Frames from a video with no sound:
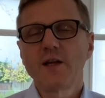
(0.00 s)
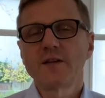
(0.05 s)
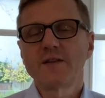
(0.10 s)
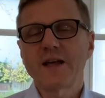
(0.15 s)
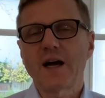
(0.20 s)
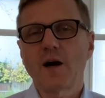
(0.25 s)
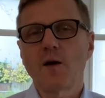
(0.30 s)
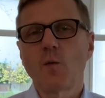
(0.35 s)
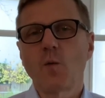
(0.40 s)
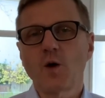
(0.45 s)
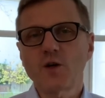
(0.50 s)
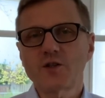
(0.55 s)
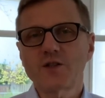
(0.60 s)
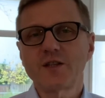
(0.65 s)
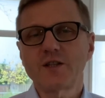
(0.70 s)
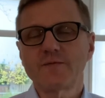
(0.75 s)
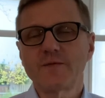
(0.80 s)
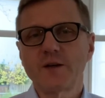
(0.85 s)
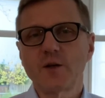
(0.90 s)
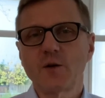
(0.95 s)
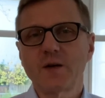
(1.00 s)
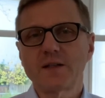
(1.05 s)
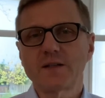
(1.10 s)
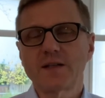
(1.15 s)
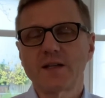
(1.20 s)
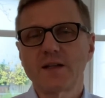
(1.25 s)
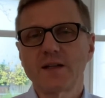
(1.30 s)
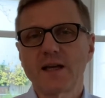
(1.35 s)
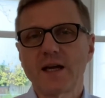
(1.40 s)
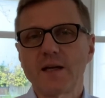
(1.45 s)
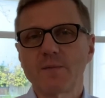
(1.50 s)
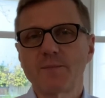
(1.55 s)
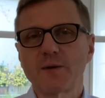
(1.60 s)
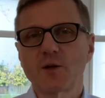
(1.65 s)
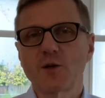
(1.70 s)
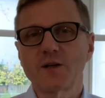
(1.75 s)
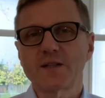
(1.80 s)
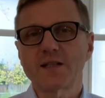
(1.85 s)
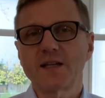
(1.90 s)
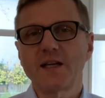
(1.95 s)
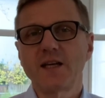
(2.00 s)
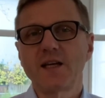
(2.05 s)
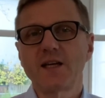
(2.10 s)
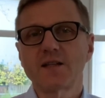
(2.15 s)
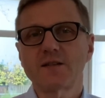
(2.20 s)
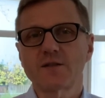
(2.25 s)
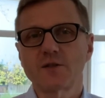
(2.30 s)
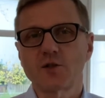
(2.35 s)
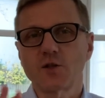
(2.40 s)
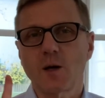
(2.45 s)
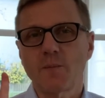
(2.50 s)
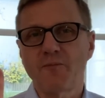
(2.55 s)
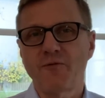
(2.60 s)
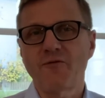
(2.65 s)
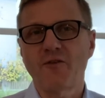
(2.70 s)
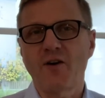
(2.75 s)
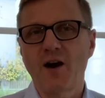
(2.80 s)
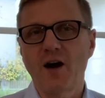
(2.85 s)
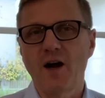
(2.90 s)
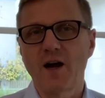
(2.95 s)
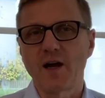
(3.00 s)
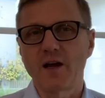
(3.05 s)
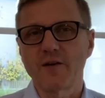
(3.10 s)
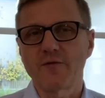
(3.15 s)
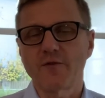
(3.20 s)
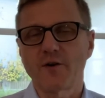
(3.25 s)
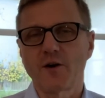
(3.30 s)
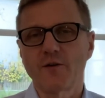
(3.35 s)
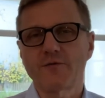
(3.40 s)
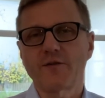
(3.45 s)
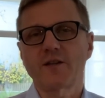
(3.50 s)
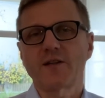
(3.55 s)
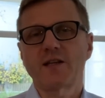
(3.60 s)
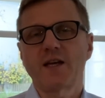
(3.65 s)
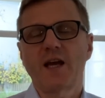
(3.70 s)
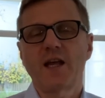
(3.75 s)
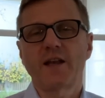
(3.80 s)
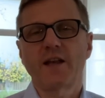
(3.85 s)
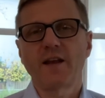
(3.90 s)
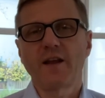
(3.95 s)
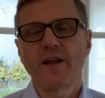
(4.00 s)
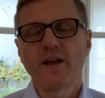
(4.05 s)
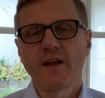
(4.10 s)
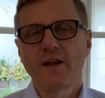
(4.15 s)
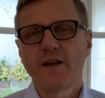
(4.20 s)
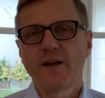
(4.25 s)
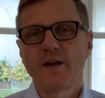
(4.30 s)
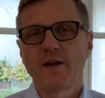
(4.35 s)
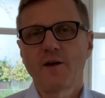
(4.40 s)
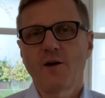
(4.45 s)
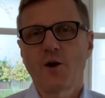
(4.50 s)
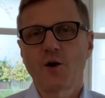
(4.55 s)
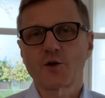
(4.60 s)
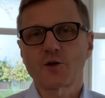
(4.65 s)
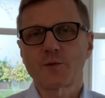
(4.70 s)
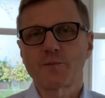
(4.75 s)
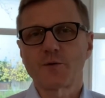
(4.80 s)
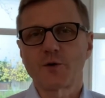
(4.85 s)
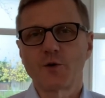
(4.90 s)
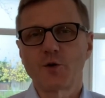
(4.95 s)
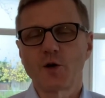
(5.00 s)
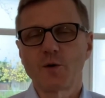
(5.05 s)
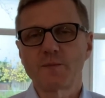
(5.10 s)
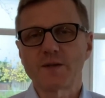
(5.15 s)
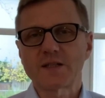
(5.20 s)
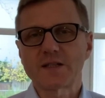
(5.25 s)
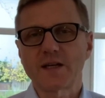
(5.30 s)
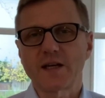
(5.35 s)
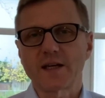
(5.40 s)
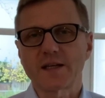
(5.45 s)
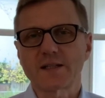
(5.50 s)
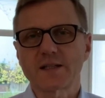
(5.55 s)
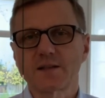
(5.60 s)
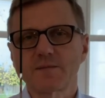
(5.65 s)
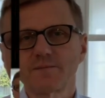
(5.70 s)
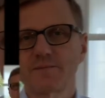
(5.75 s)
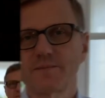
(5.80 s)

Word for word: Now watch this video until the end, because here's the top 5 of the 10 entrepreneur mistakes.